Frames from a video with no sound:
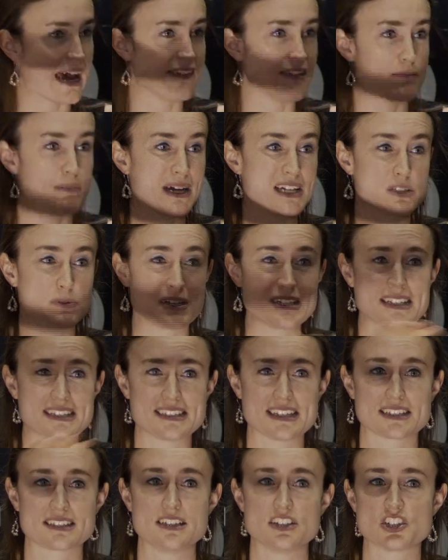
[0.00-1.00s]
And that by
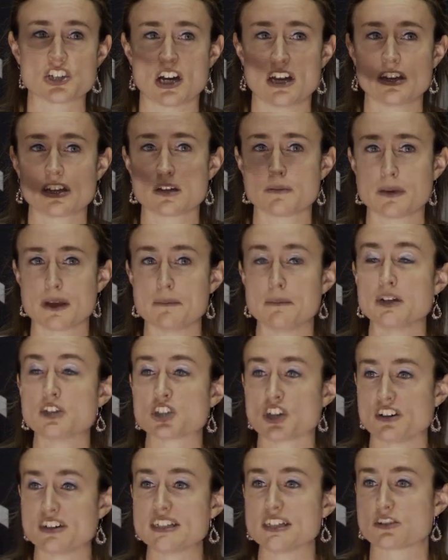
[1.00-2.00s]
2060, China could be a
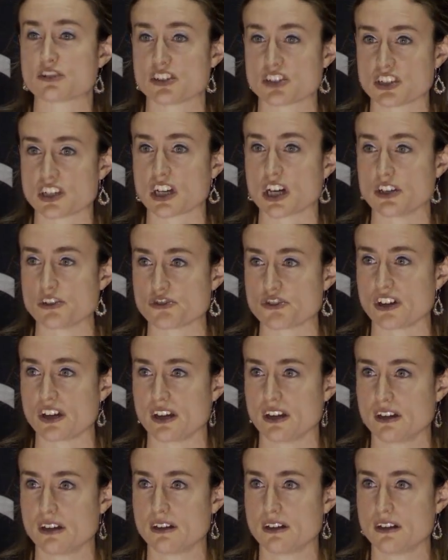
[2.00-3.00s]
majority Christian country.
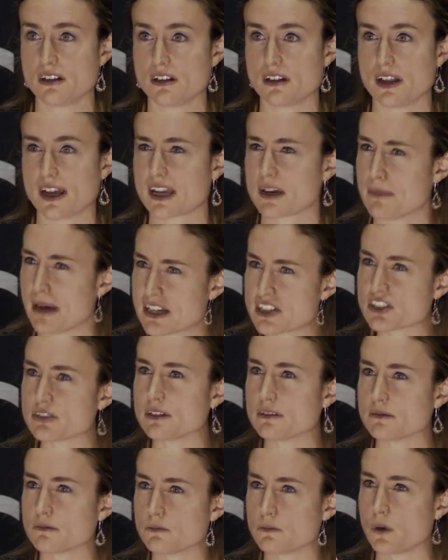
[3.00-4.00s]
Like,
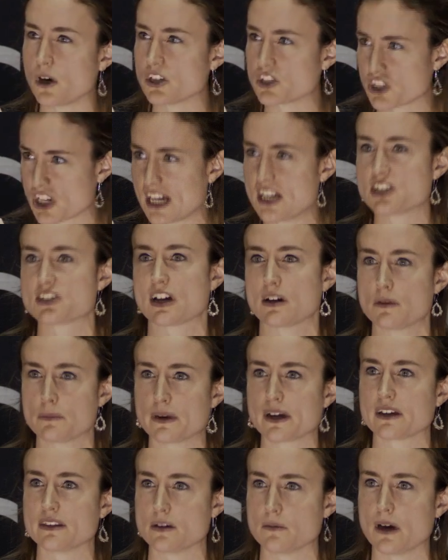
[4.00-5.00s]
imagine what change that will
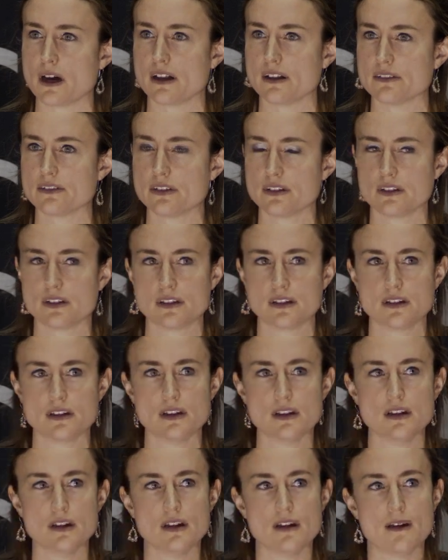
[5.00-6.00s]
bring in the world.
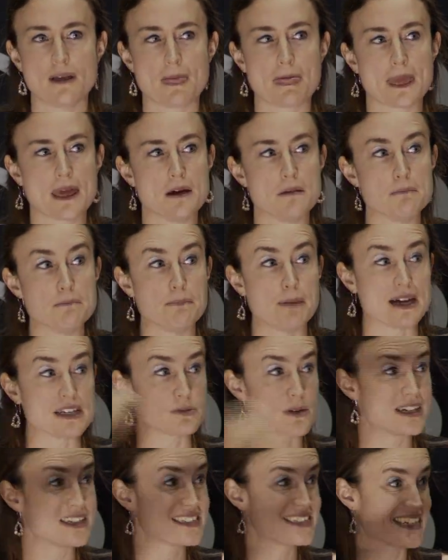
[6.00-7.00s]
By
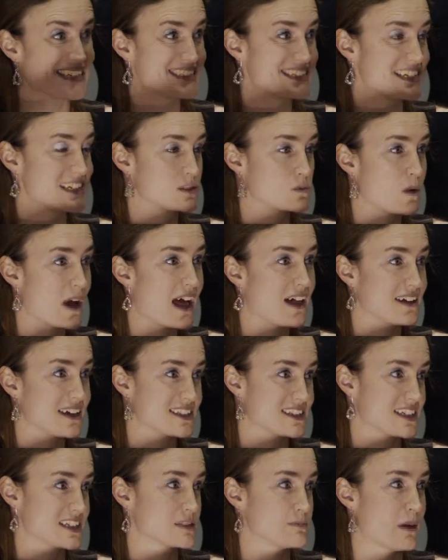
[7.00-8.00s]
2060 as well,
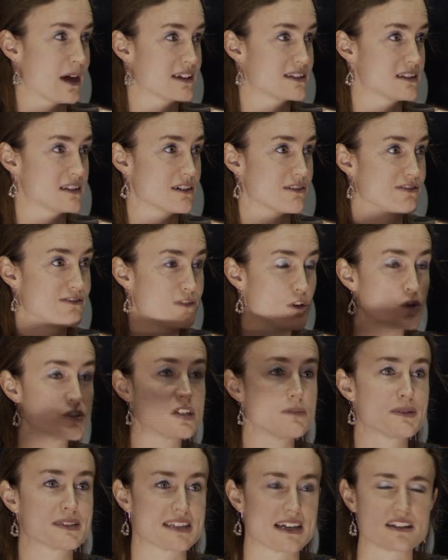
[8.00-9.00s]
it's expected that
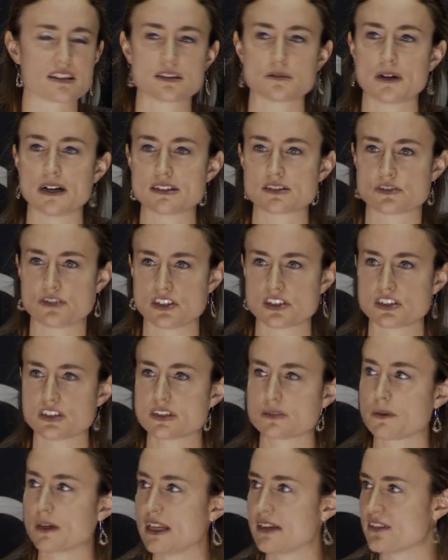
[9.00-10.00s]
40% of the world's
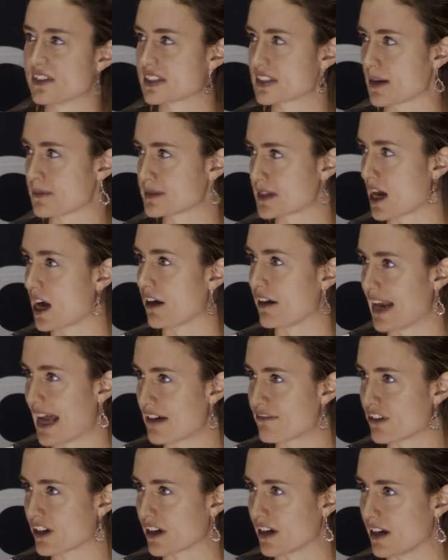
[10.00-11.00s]
Christians will live in sub-Saharan
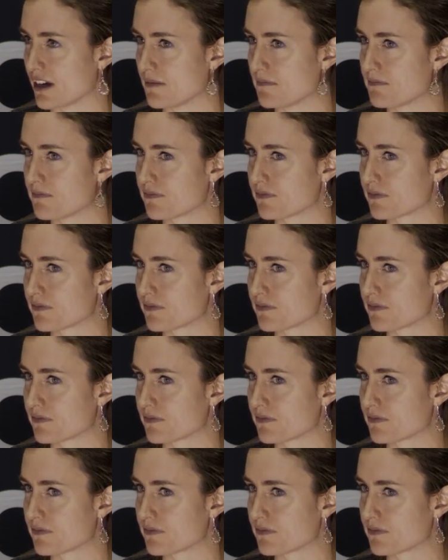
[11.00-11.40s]
Africa.